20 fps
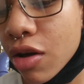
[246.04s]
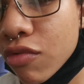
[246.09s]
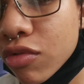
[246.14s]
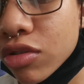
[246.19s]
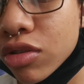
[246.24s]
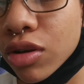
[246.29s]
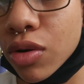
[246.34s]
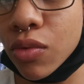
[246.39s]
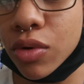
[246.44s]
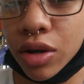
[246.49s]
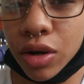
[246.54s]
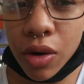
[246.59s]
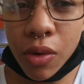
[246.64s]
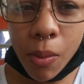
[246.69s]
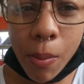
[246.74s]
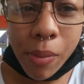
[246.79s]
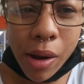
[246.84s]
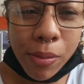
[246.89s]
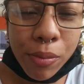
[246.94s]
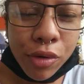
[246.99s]
everything without
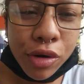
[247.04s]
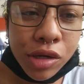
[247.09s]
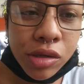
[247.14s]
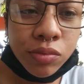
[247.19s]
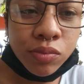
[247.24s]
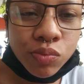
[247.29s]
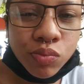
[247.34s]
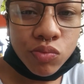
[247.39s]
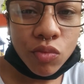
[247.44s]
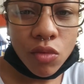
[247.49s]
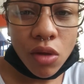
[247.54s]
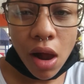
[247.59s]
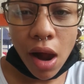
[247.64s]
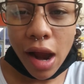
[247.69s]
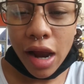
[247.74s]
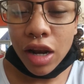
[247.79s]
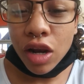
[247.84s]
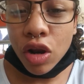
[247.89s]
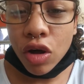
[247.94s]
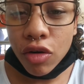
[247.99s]
pepper.
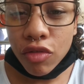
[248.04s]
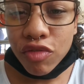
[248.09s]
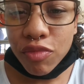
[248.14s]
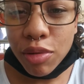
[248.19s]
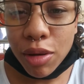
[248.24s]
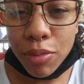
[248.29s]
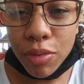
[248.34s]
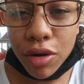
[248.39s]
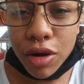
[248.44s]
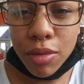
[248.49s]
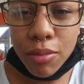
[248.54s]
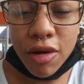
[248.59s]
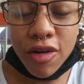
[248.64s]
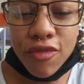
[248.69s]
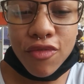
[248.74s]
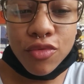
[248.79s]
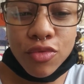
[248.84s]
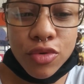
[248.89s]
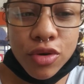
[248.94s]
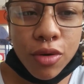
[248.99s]
I love pepper in my
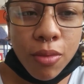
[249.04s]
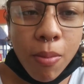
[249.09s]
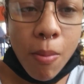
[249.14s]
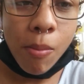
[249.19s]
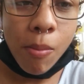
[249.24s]
food.